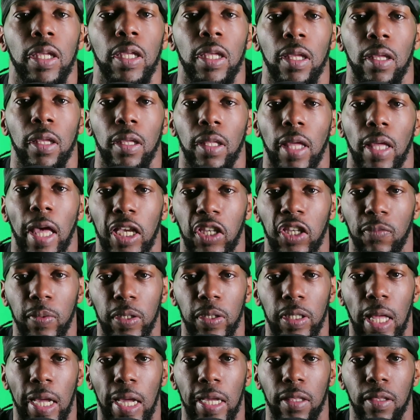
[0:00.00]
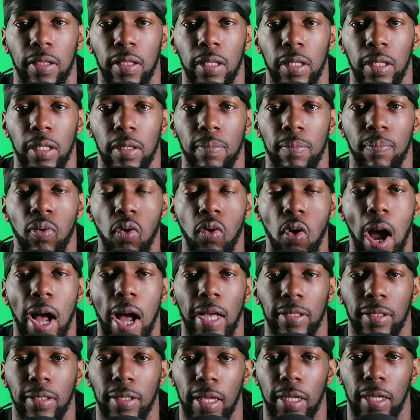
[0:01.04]
expedite the
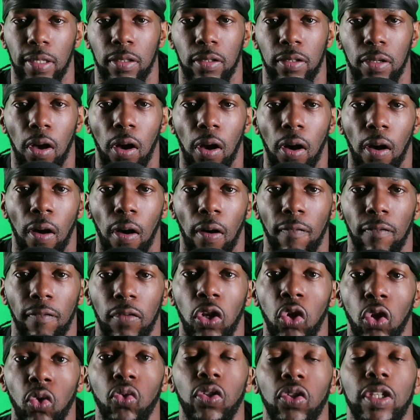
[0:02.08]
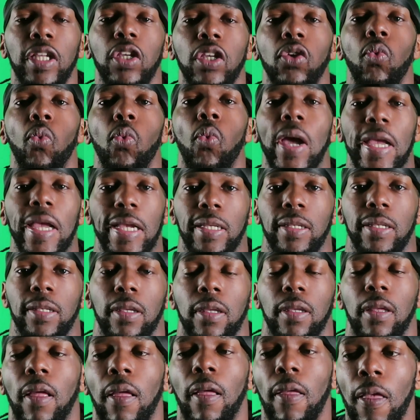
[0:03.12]
process of losing weight,
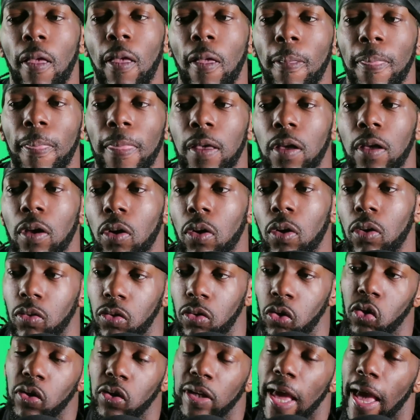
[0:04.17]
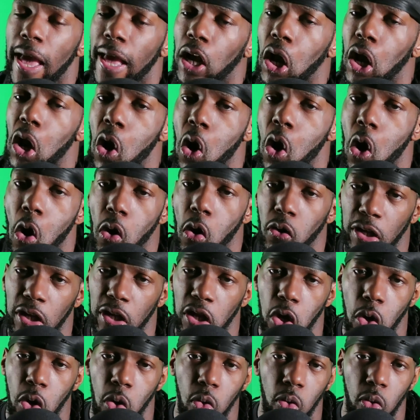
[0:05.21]
you can add
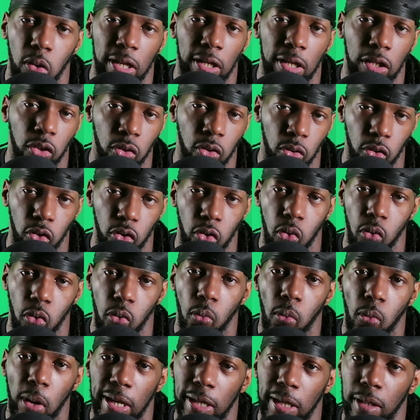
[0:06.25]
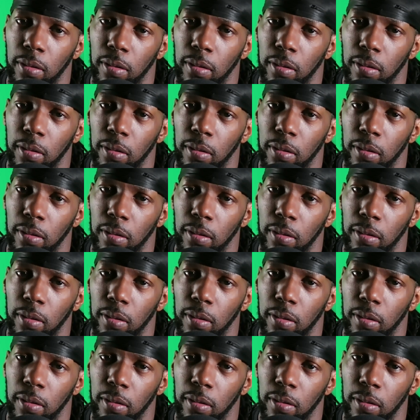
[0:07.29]
cardio into your weight